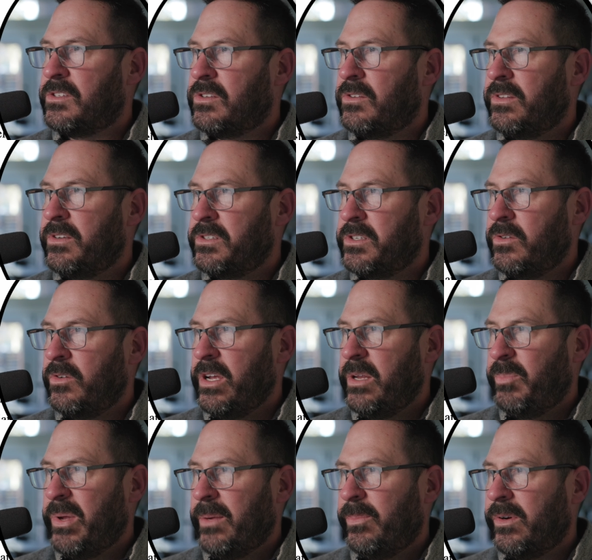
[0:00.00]
So there's a
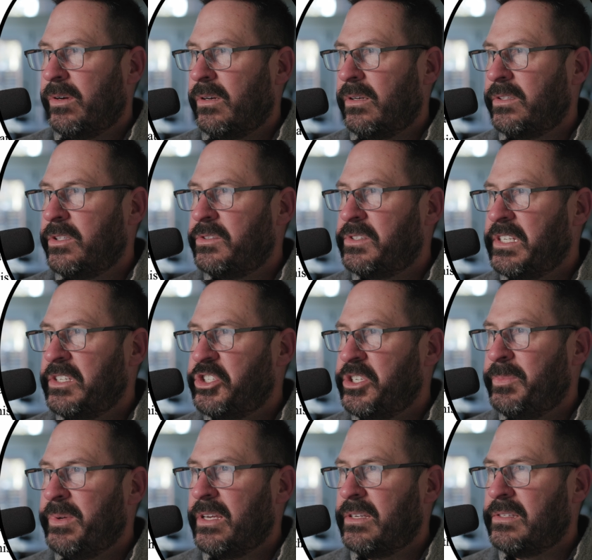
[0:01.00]
great paper called Using
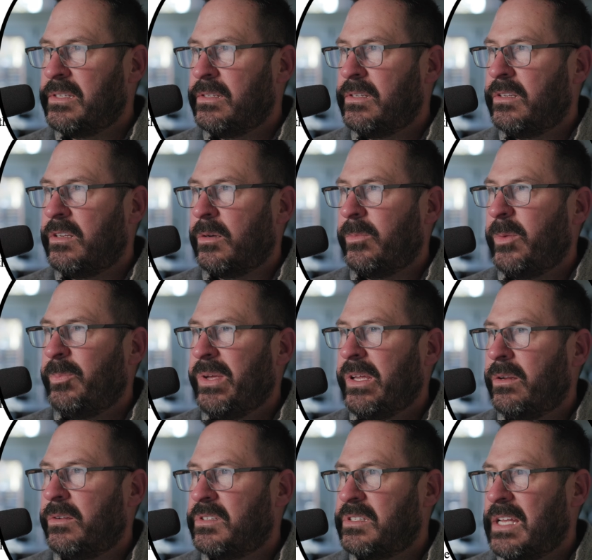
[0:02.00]
GPS to Determine
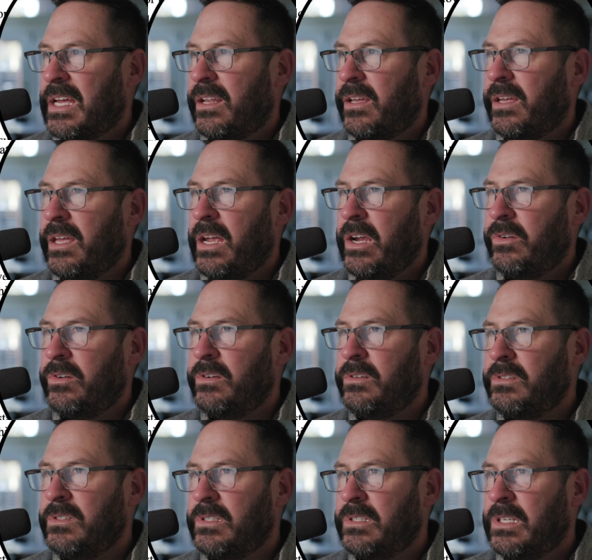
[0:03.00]
Pitot-Static
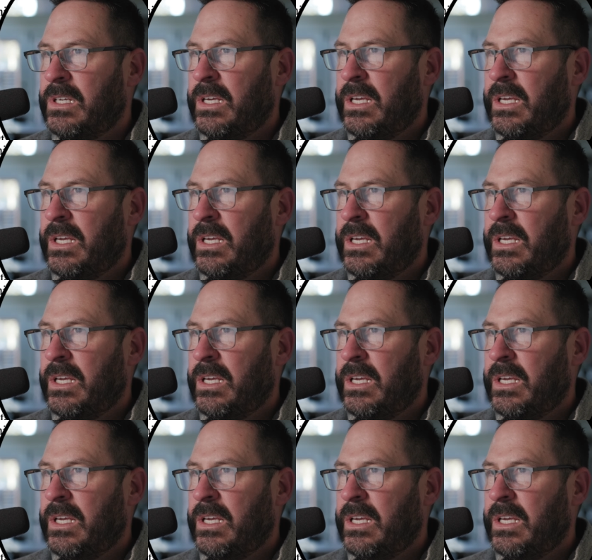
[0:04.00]
Errors,